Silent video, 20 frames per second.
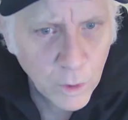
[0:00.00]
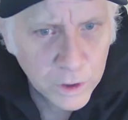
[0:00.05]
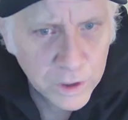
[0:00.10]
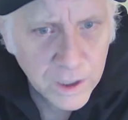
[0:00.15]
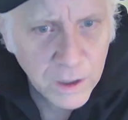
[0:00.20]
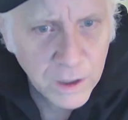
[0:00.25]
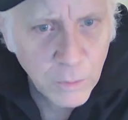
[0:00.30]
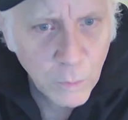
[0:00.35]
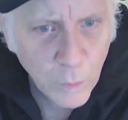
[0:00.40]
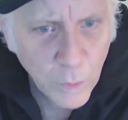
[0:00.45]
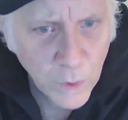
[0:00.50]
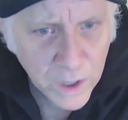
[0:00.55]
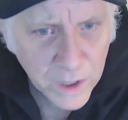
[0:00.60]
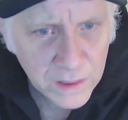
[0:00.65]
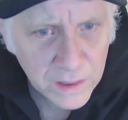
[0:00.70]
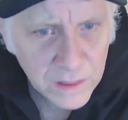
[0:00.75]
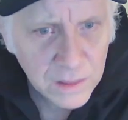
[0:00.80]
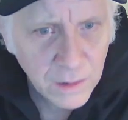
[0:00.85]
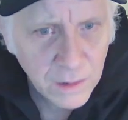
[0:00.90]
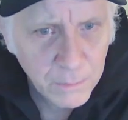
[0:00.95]

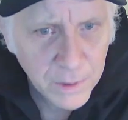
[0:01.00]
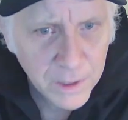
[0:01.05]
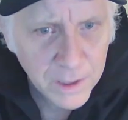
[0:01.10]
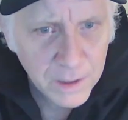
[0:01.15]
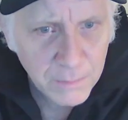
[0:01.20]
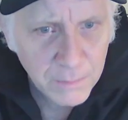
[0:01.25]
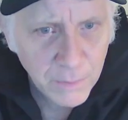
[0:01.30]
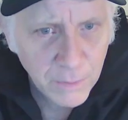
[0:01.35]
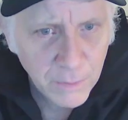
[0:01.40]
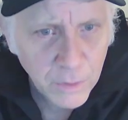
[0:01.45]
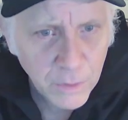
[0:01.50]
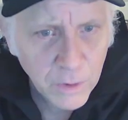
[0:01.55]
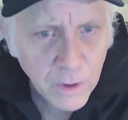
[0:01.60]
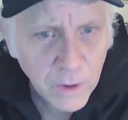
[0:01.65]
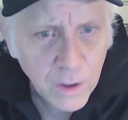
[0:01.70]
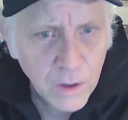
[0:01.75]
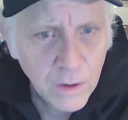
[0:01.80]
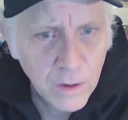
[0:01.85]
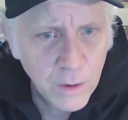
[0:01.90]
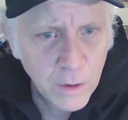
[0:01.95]
working with the
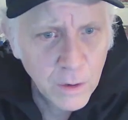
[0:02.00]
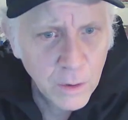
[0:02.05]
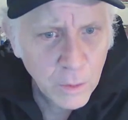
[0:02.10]
people